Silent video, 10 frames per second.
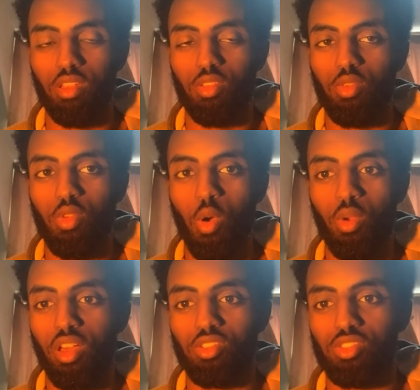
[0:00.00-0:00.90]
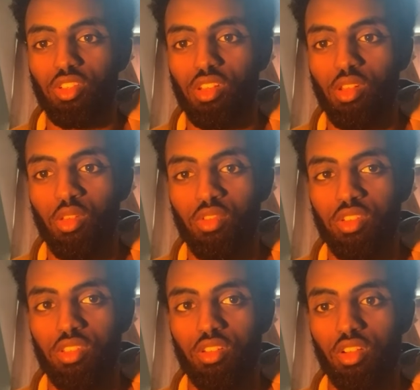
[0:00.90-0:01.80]
no one else is going to love
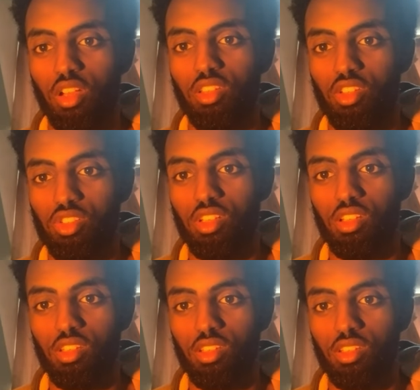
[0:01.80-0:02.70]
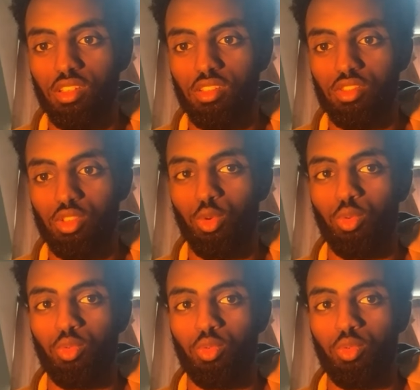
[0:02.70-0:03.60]
us unconditionally.
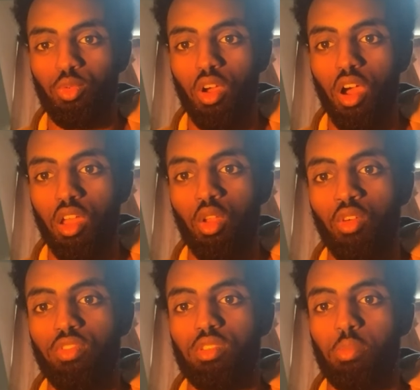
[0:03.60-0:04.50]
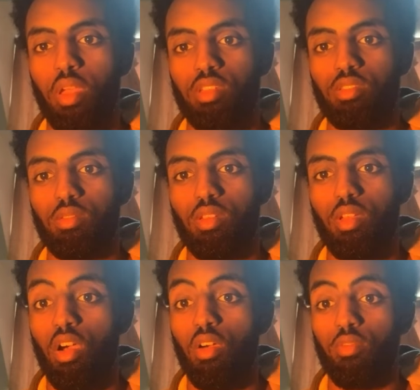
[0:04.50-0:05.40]
So our love is based
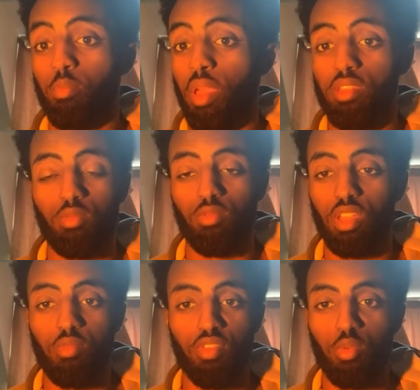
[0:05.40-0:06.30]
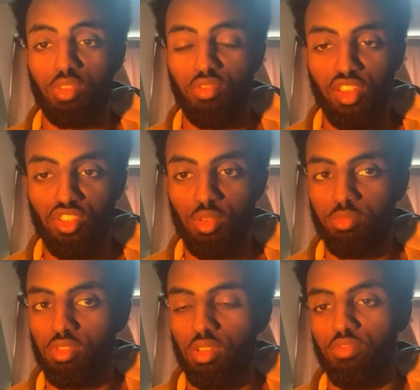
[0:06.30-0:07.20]
same thing with your
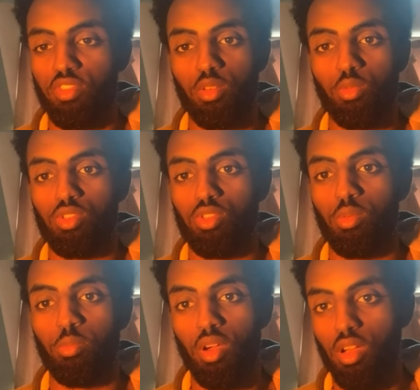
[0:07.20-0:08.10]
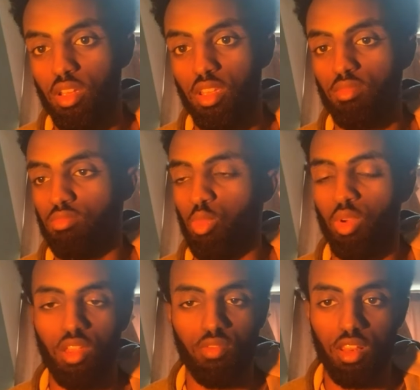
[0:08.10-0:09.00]
friendship, same thing with your partner,
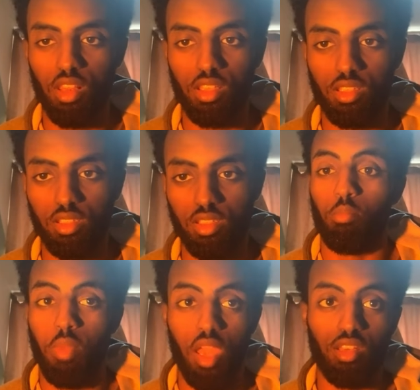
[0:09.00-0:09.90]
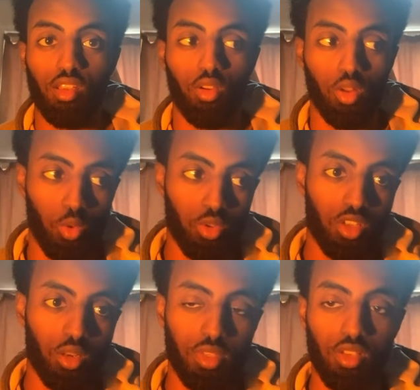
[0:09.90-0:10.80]
whatever it is. Men are always
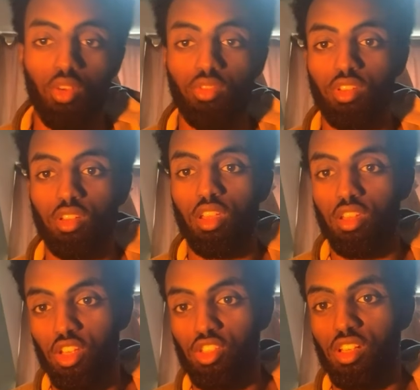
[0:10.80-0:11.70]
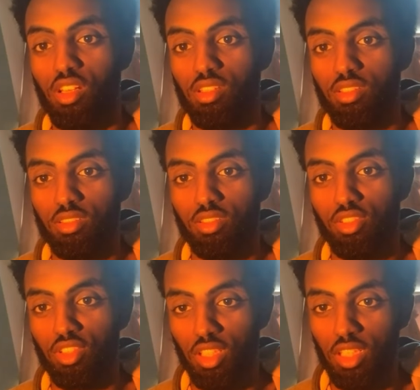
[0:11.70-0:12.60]
going to be loved conditionally.
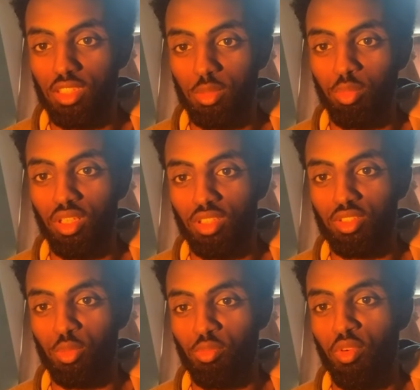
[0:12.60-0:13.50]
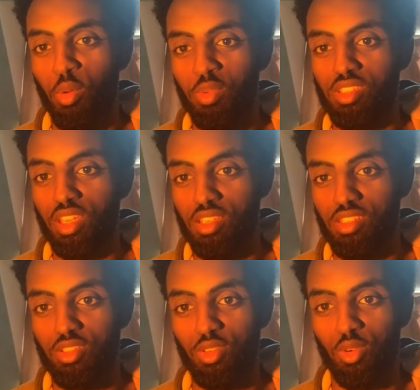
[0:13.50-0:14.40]
You need to bring some form of
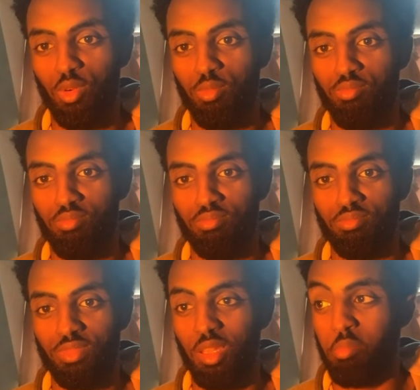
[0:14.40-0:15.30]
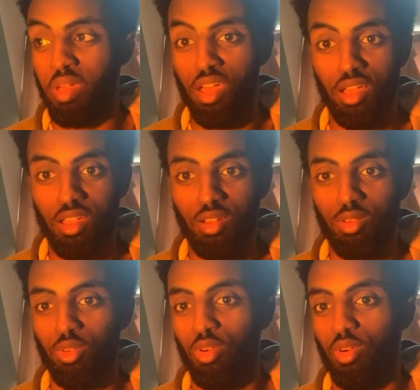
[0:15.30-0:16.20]
status or the bag
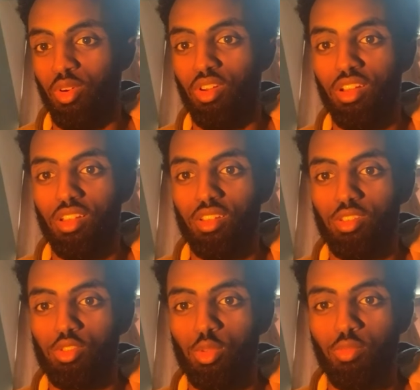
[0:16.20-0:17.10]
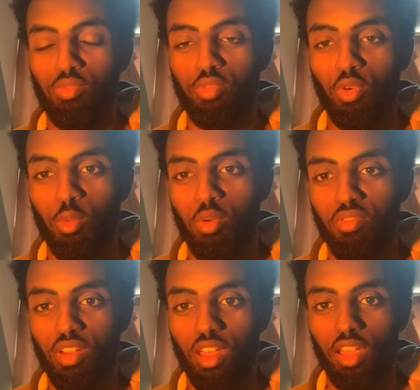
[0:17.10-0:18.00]
or some form
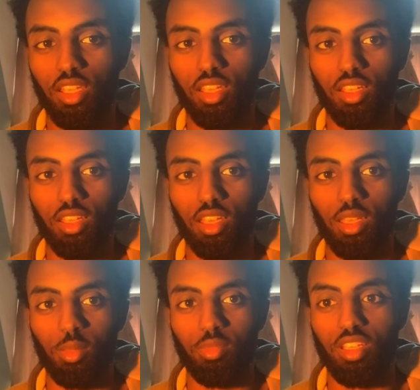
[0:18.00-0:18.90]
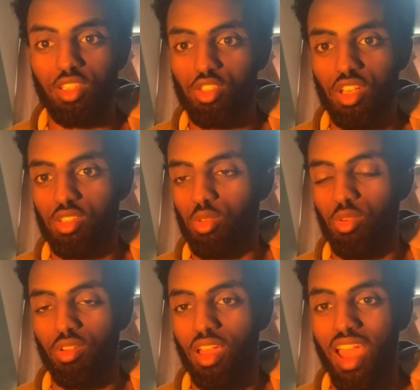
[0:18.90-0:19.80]
of interest
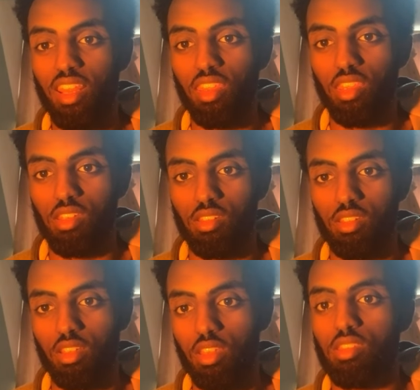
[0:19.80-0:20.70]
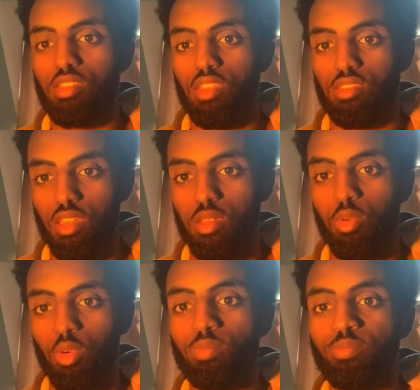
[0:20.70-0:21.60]
or anything into the
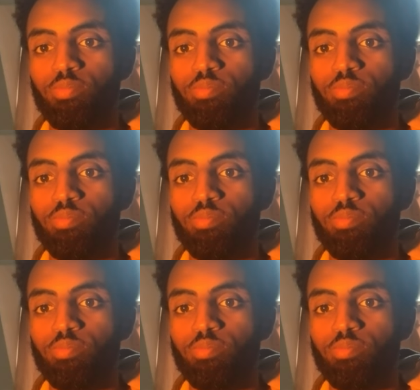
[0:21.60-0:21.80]
table.